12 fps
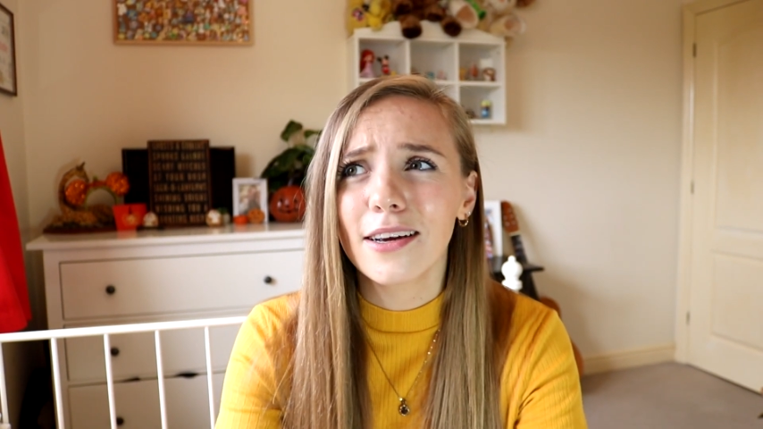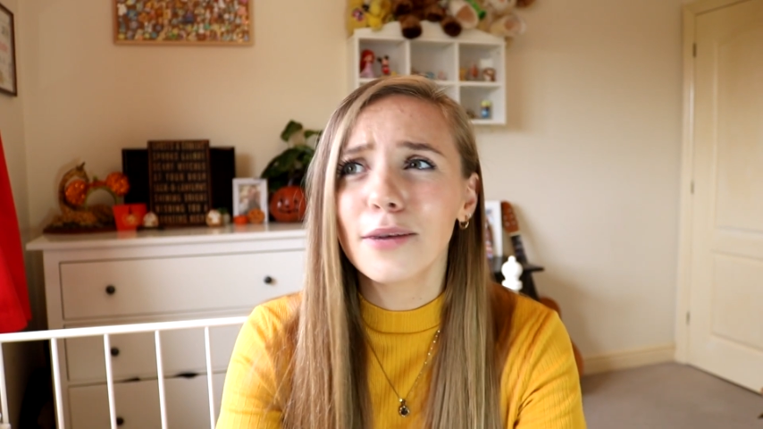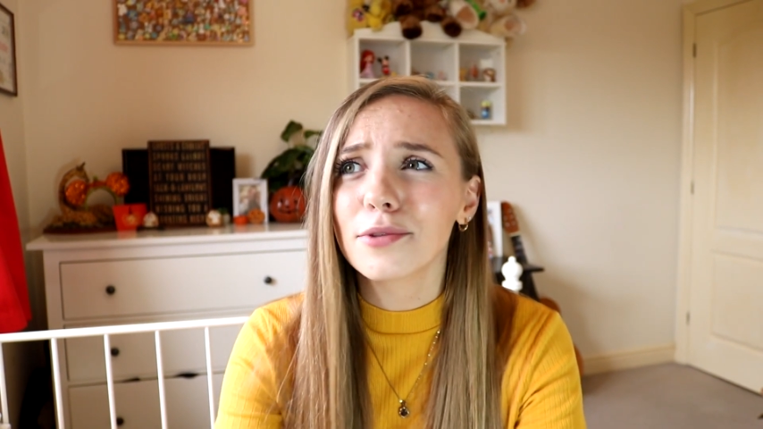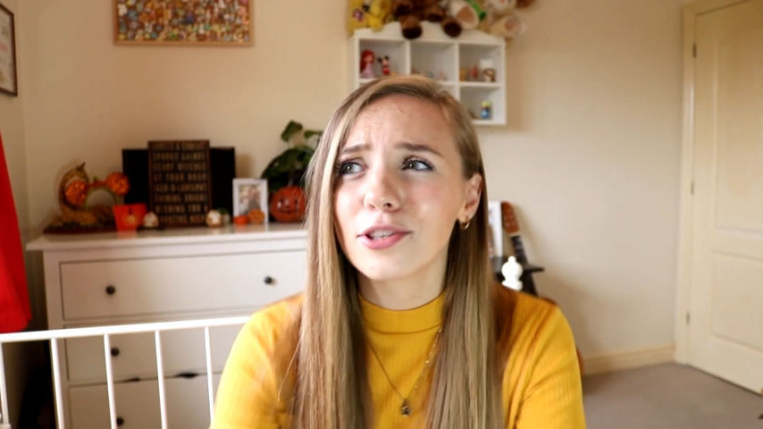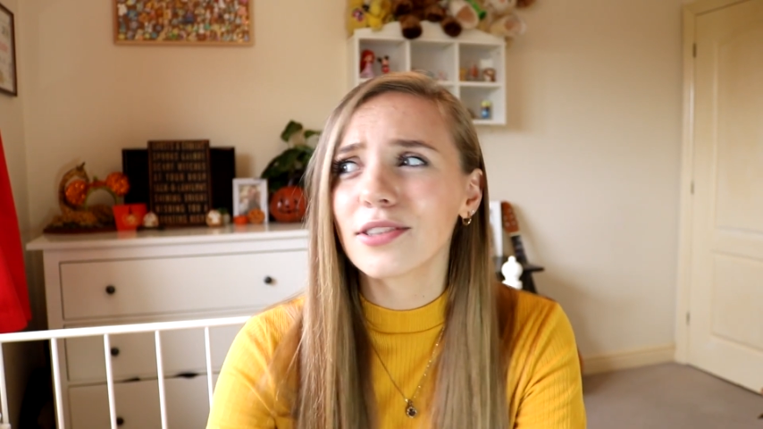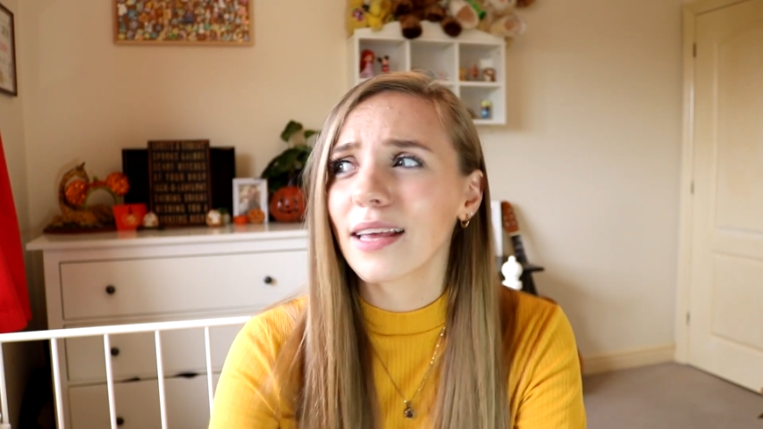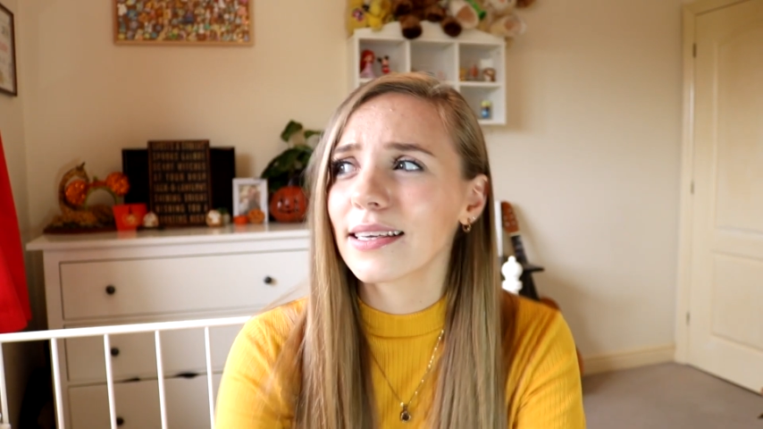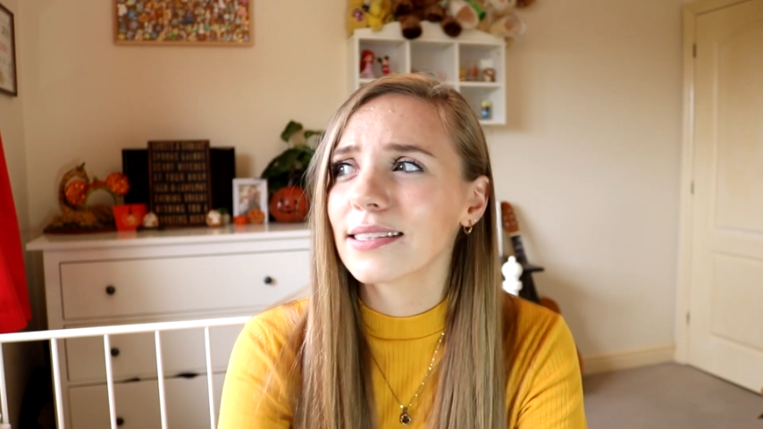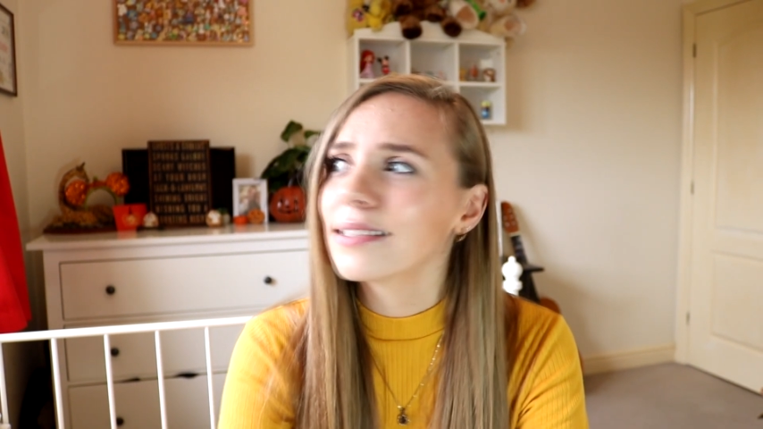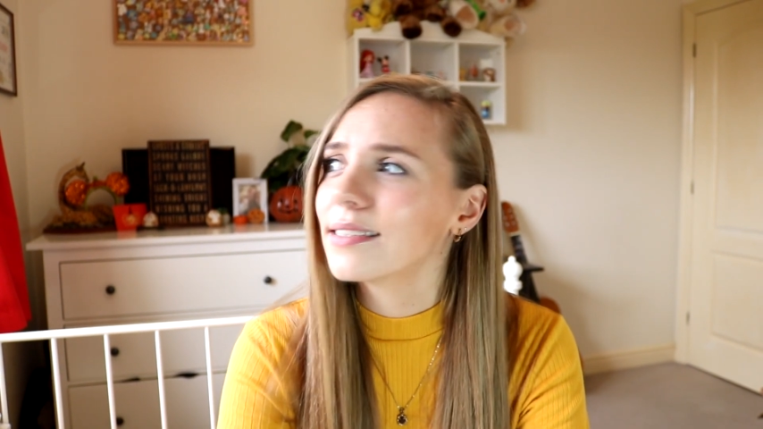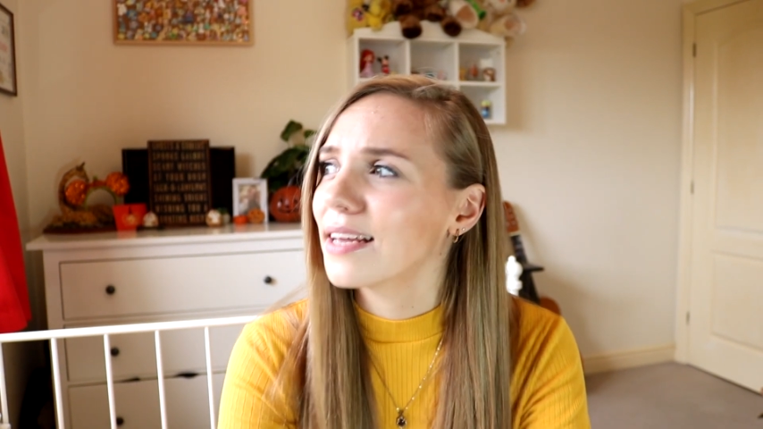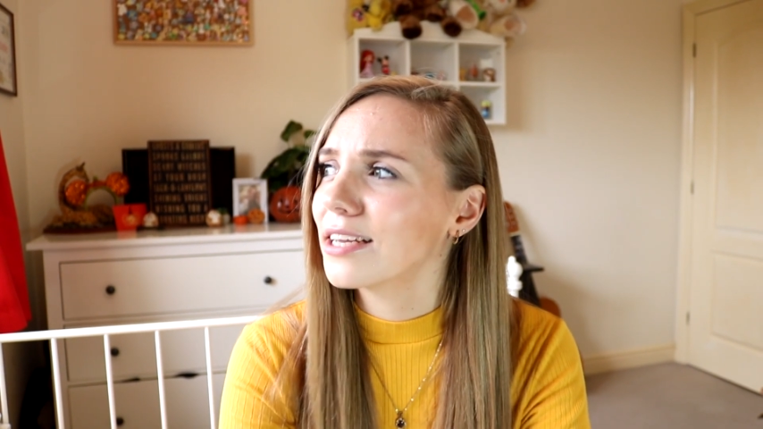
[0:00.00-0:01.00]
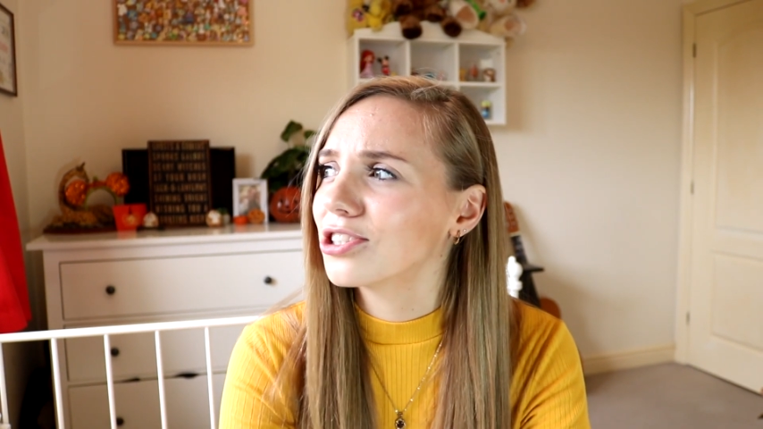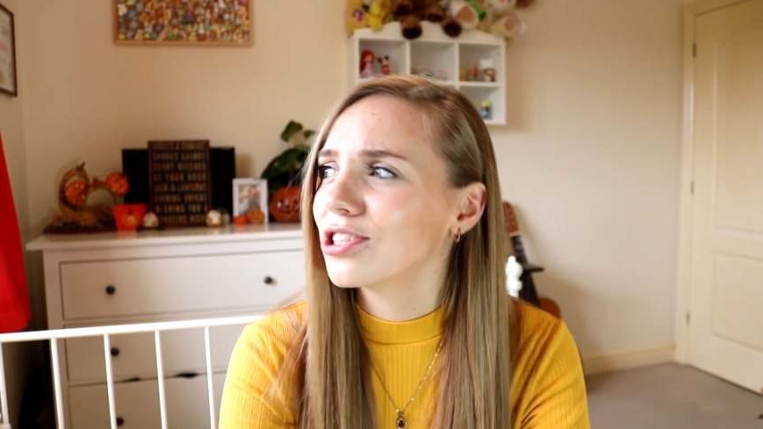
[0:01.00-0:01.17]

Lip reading: It was just like Stitch